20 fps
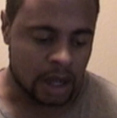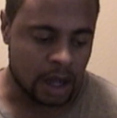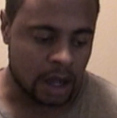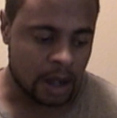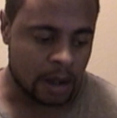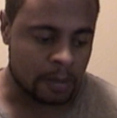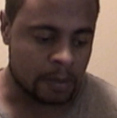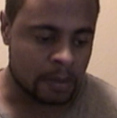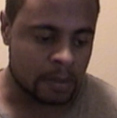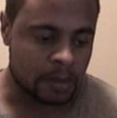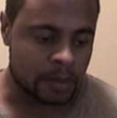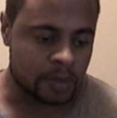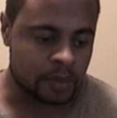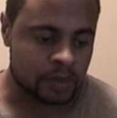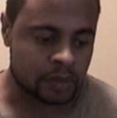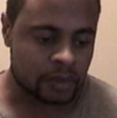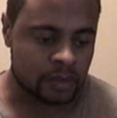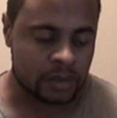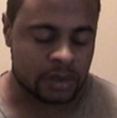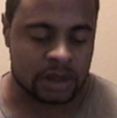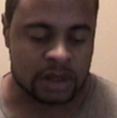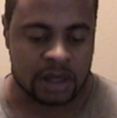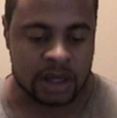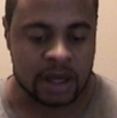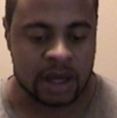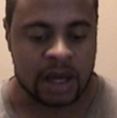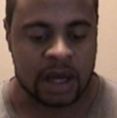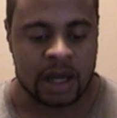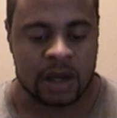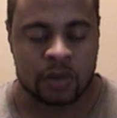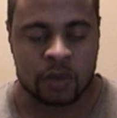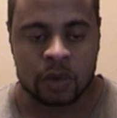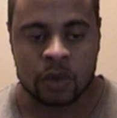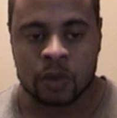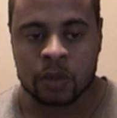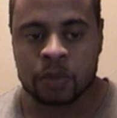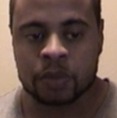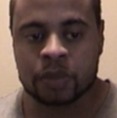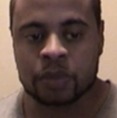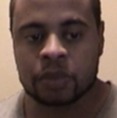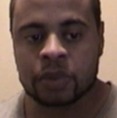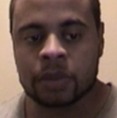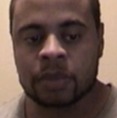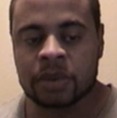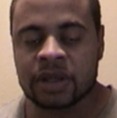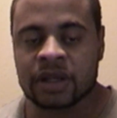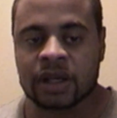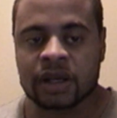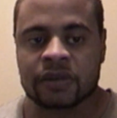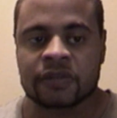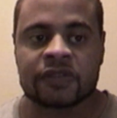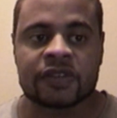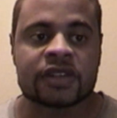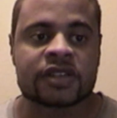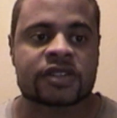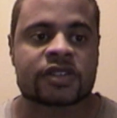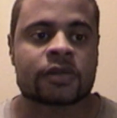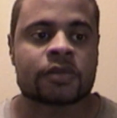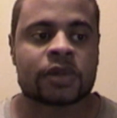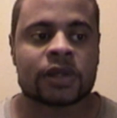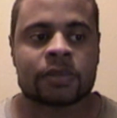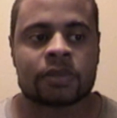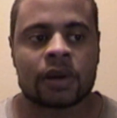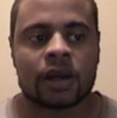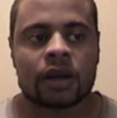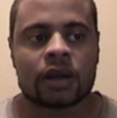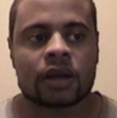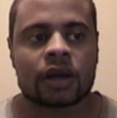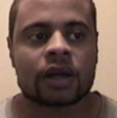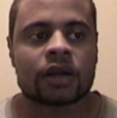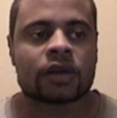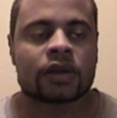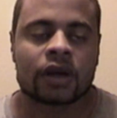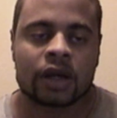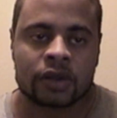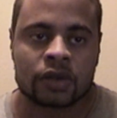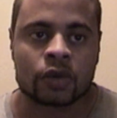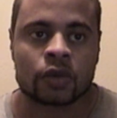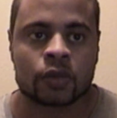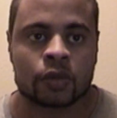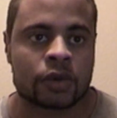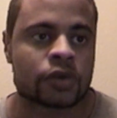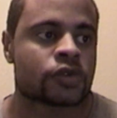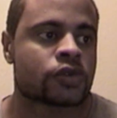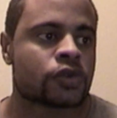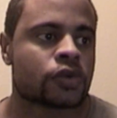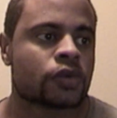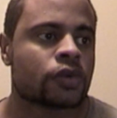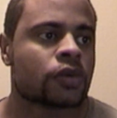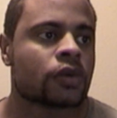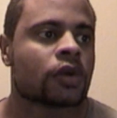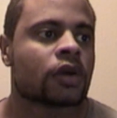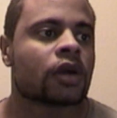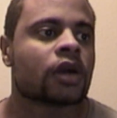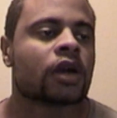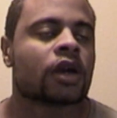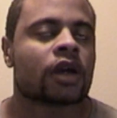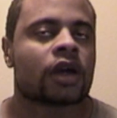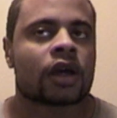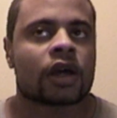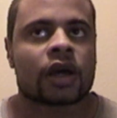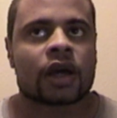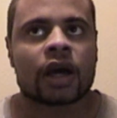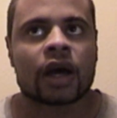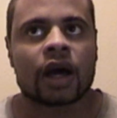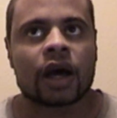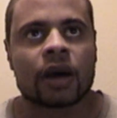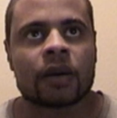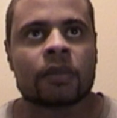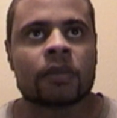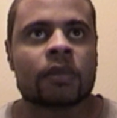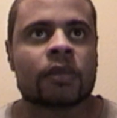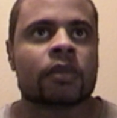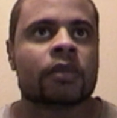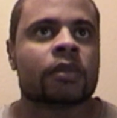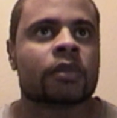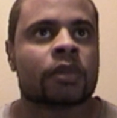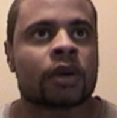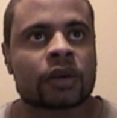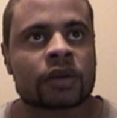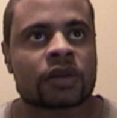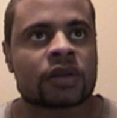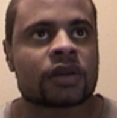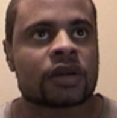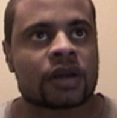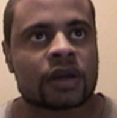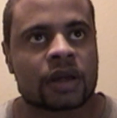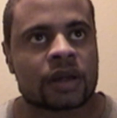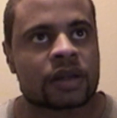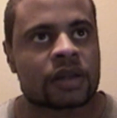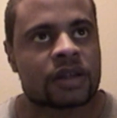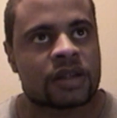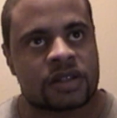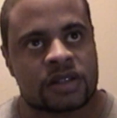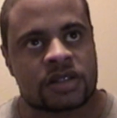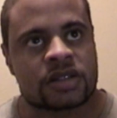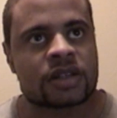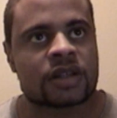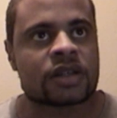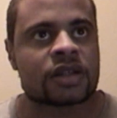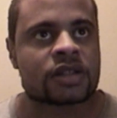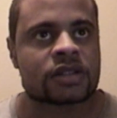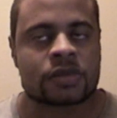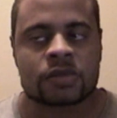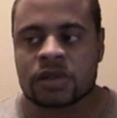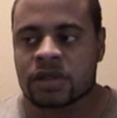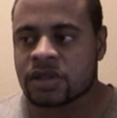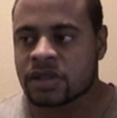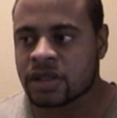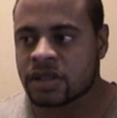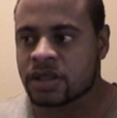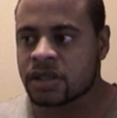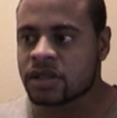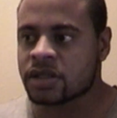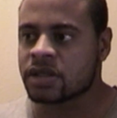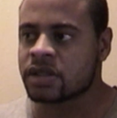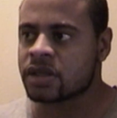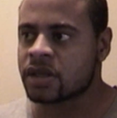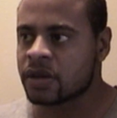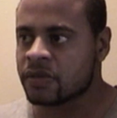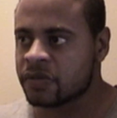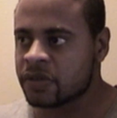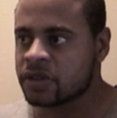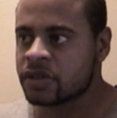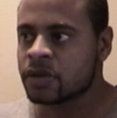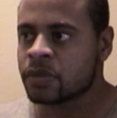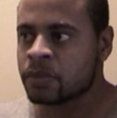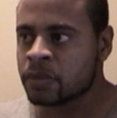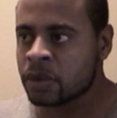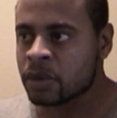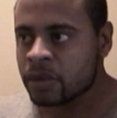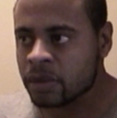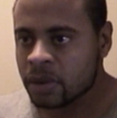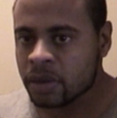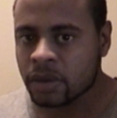I will probably offend some people. I don't want to. But it's something that is inevitable.